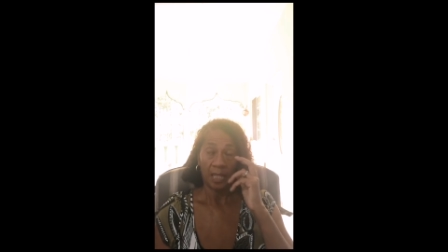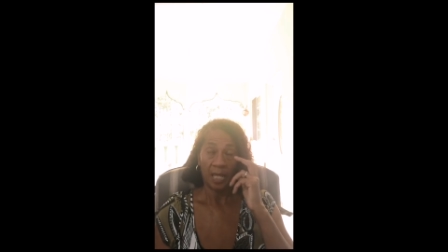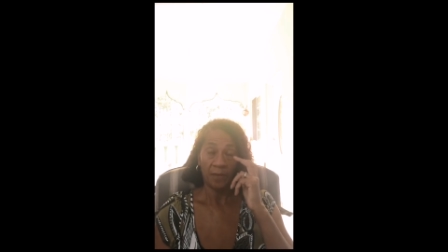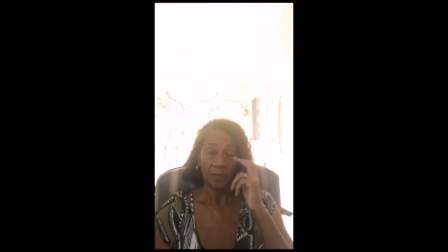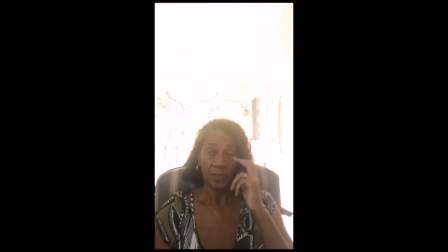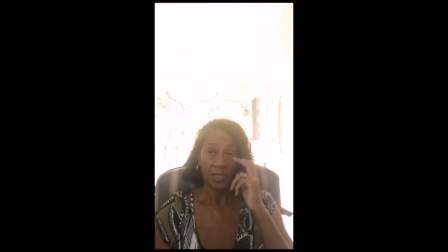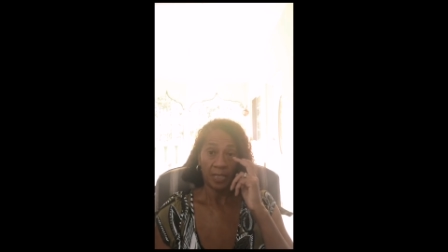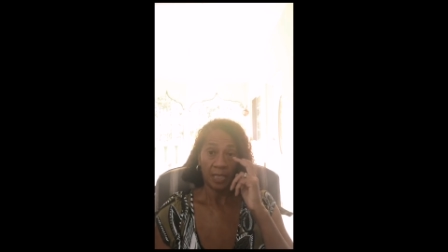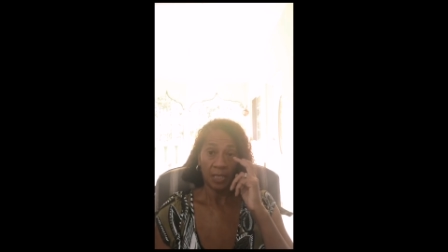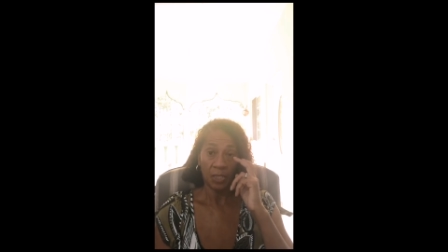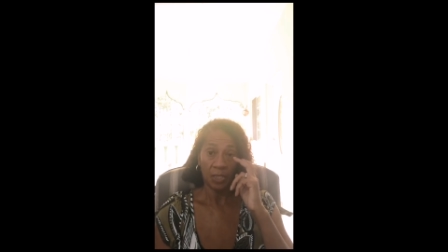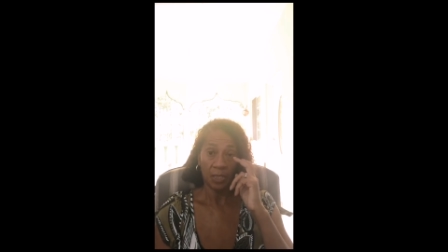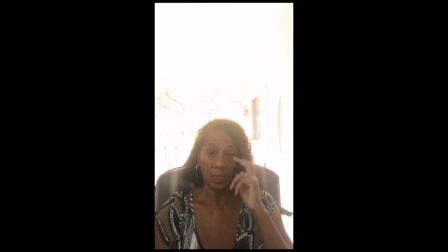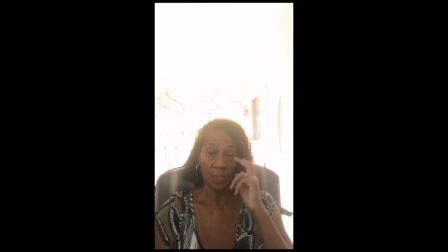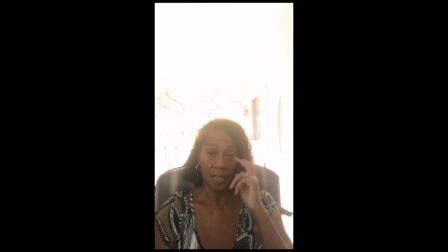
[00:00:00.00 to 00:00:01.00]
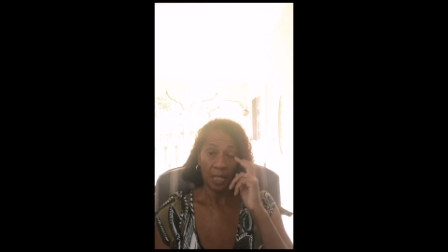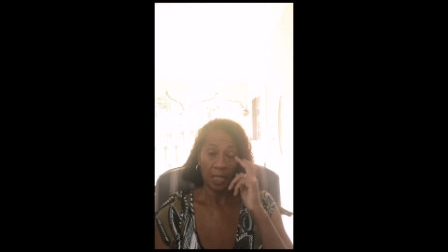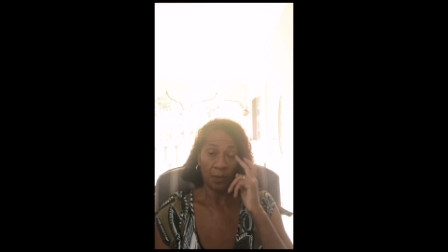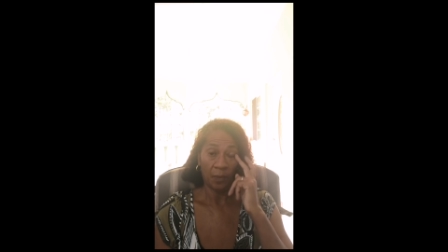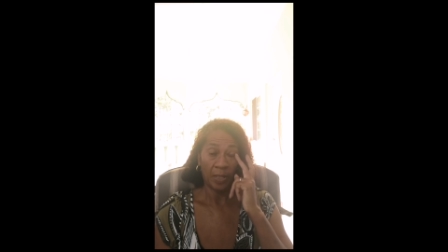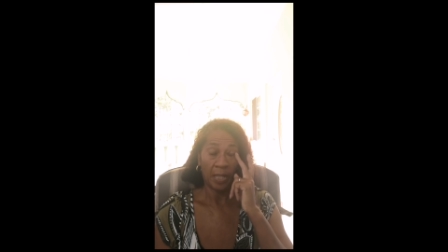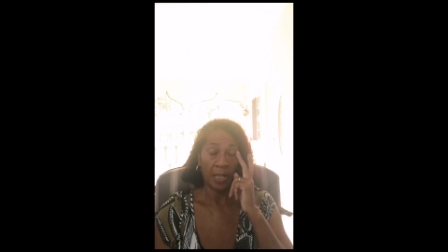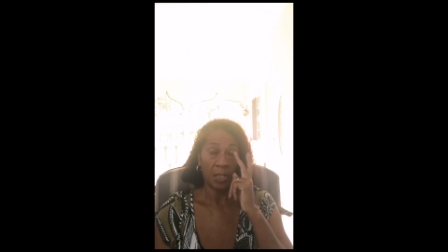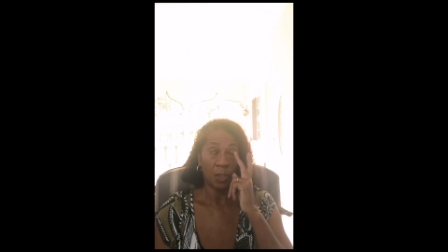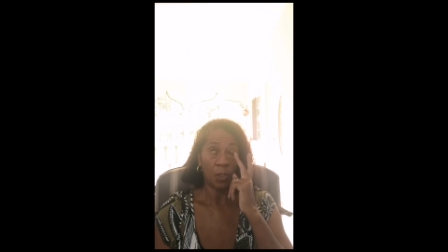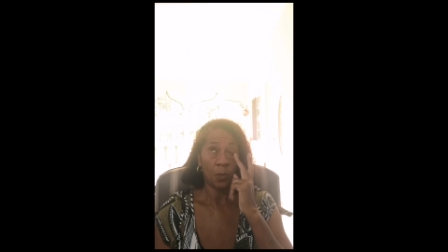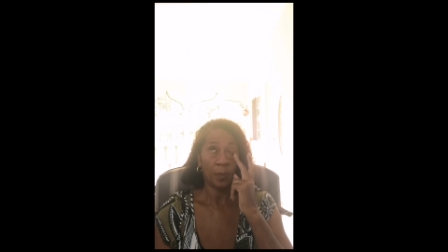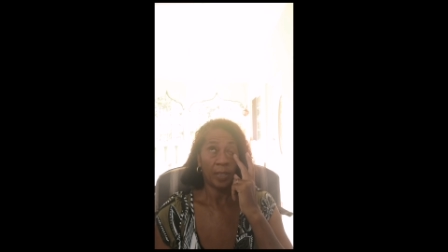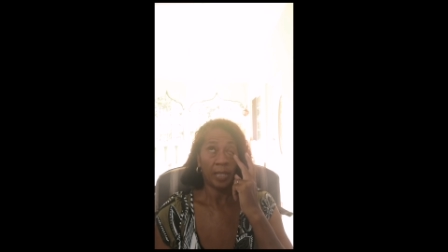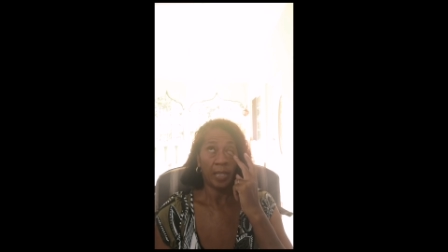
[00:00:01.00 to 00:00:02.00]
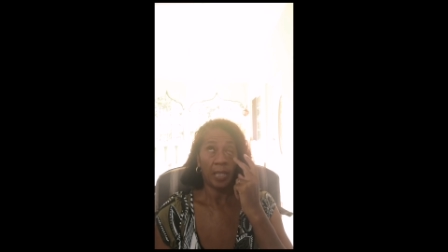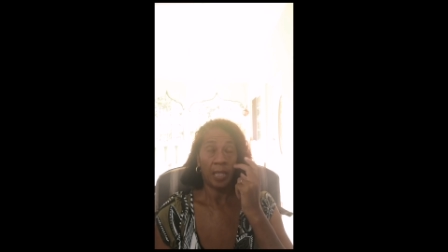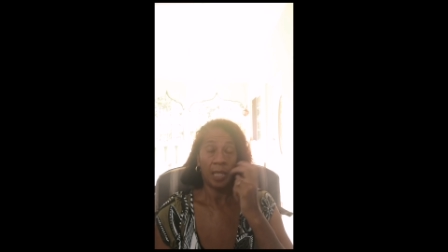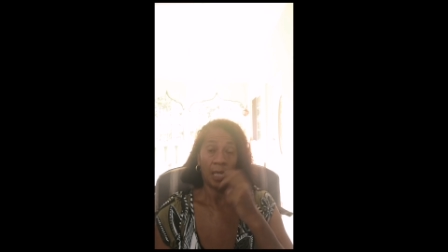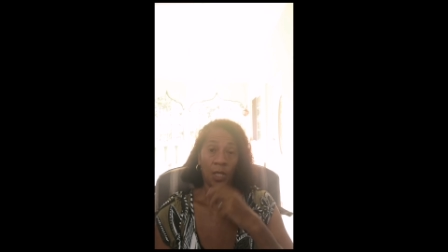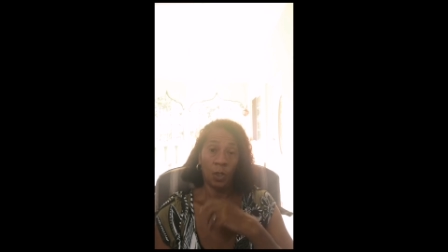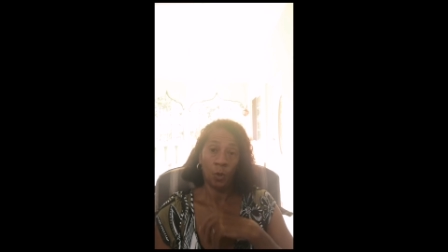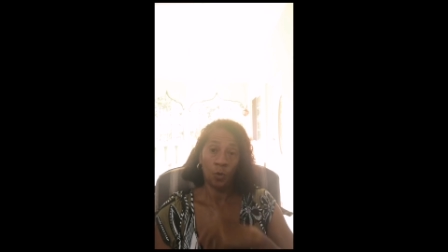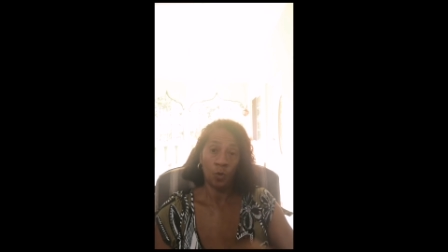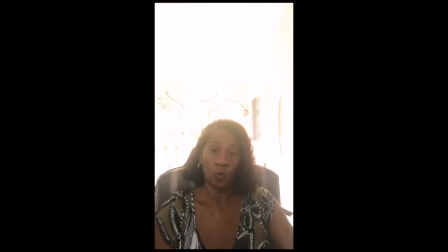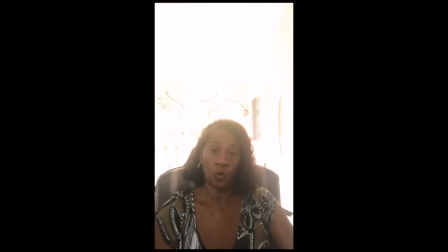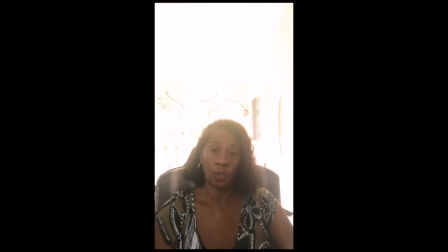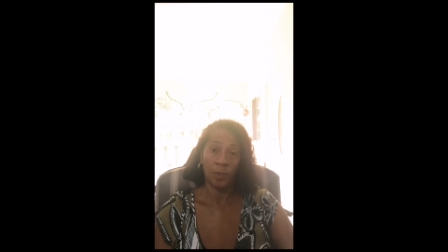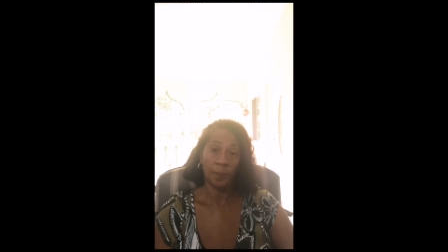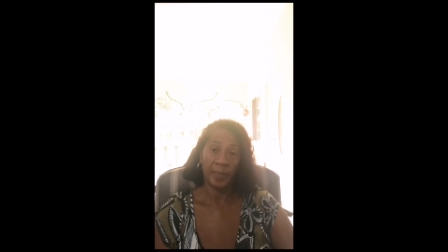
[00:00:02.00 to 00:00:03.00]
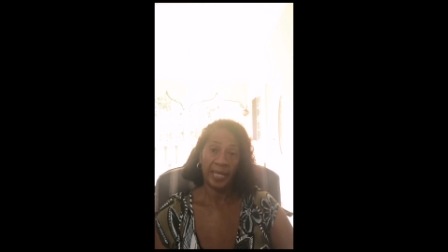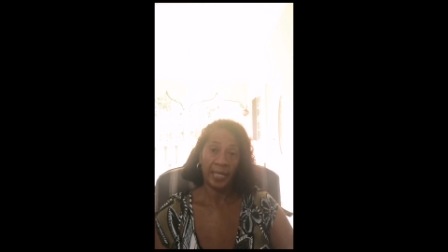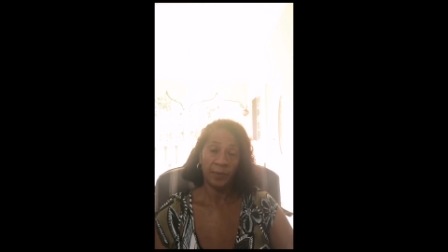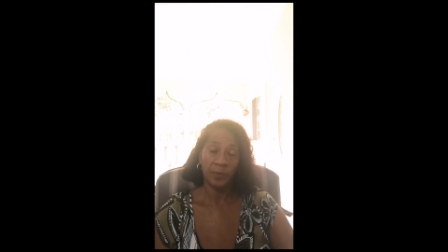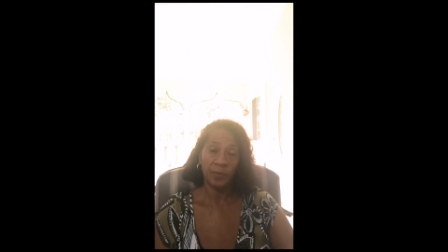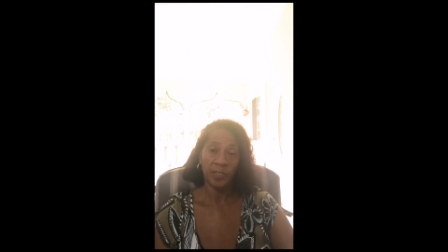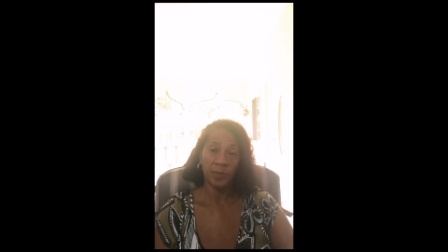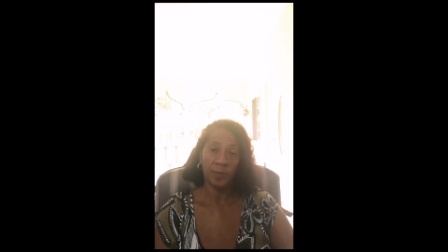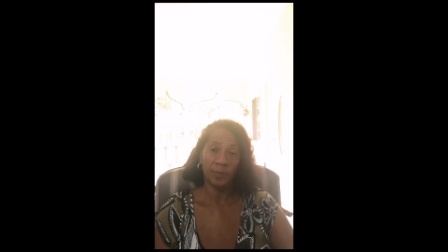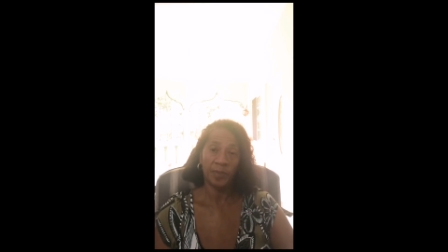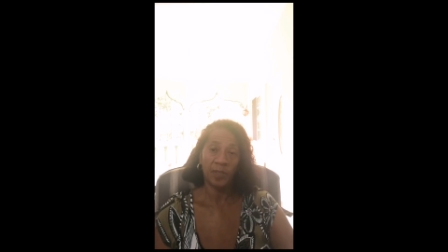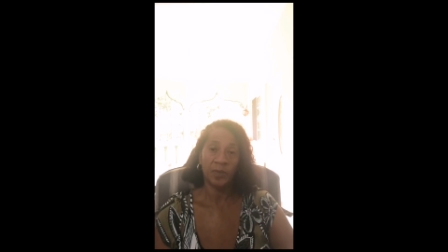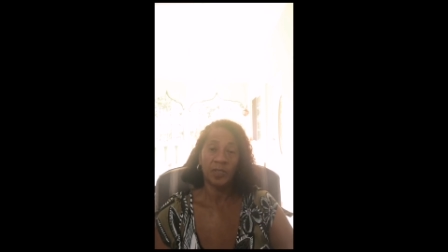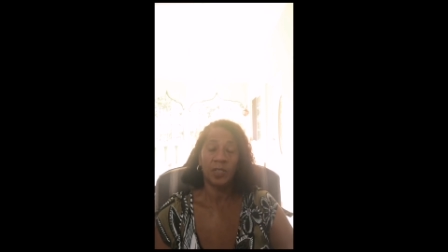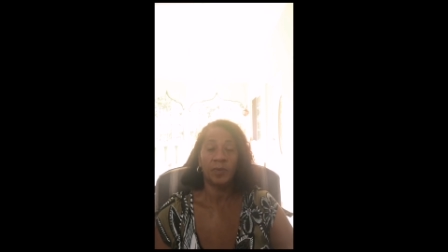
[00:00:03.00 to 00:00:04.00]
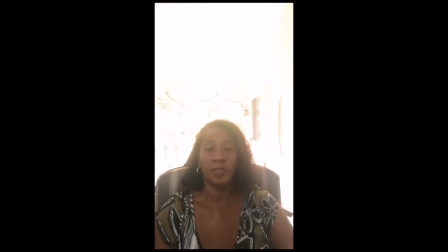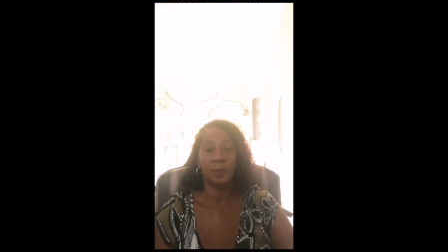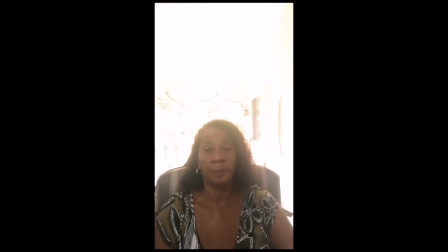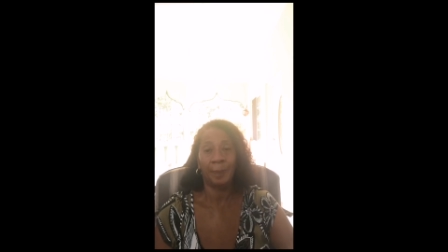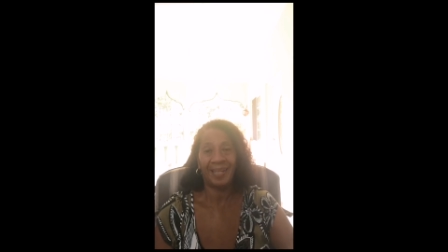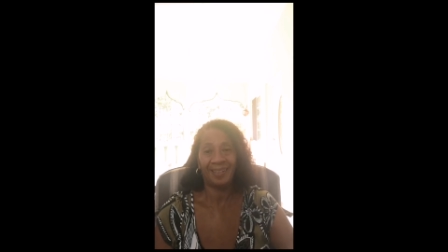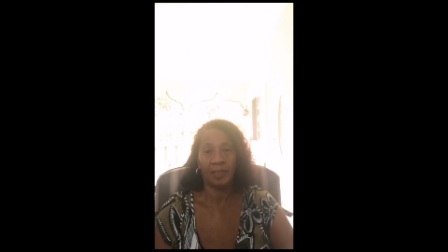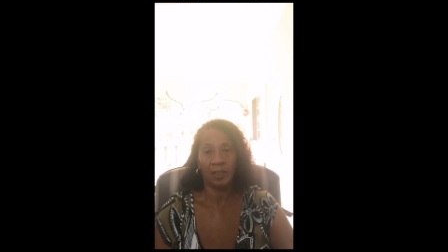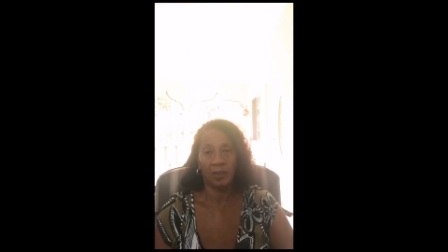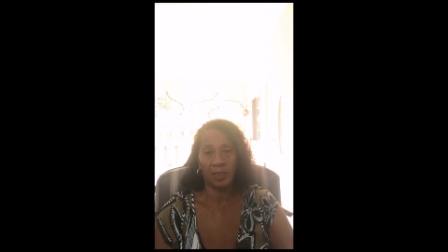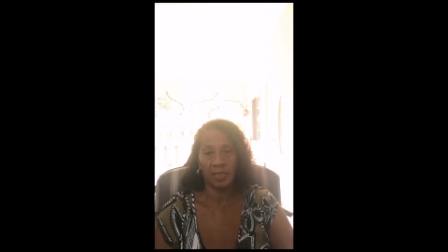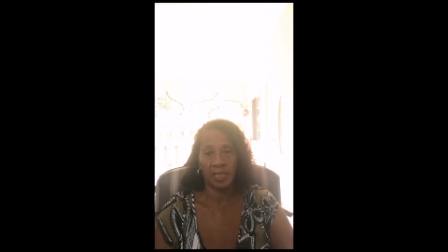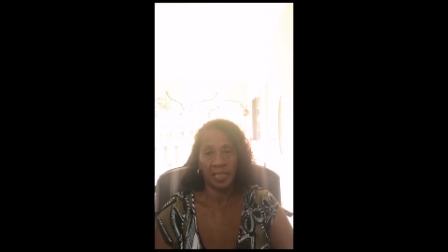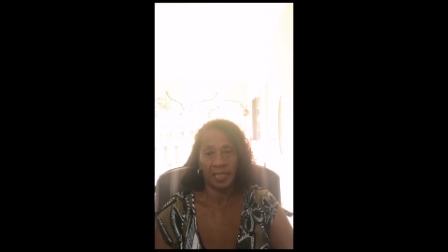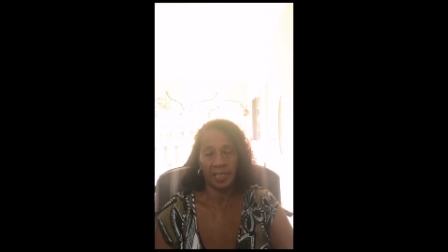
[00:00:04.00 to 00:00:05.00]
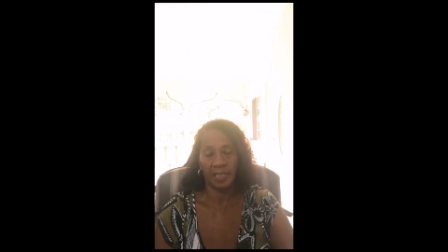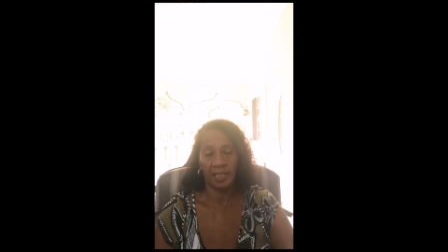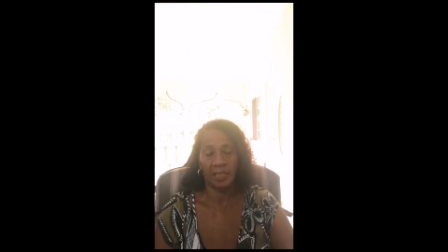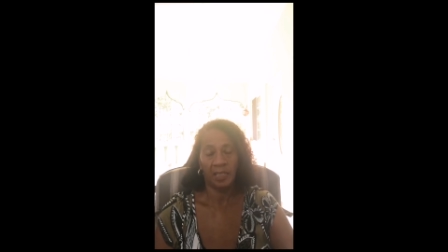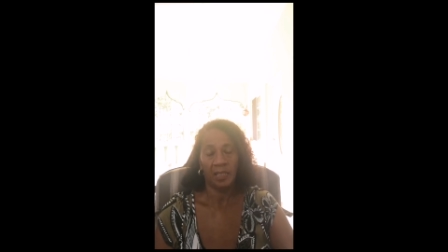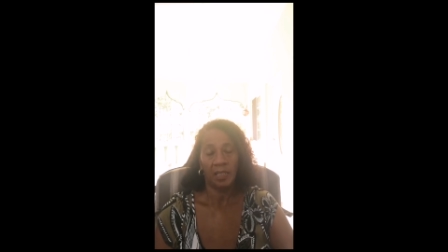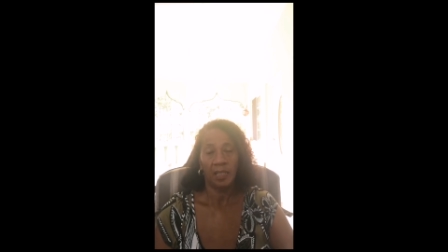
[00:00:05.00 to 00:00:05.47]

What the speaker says: Every additional hour you pay £100, but because it was a bank holiday